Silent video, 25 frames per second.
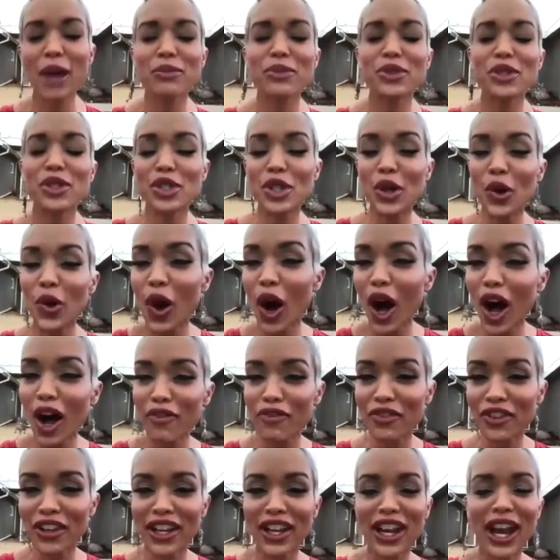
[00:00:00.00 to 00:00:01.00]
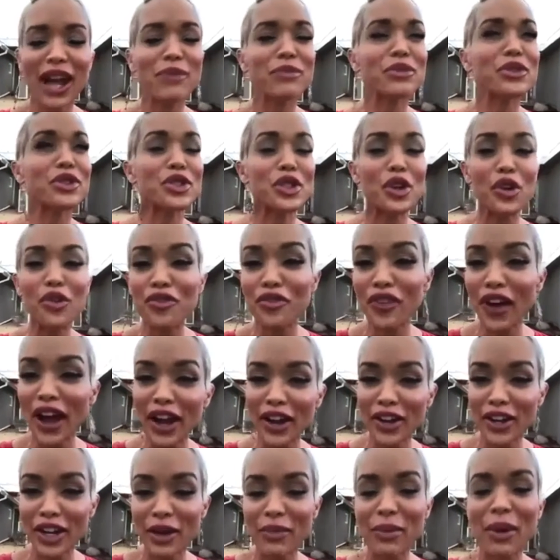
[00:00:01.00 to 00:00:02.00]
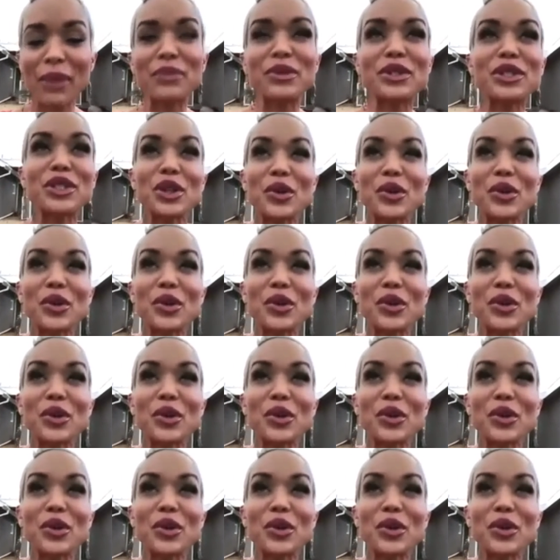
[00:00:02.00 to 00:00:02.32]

I'm so confident, I'm so fired up, I'm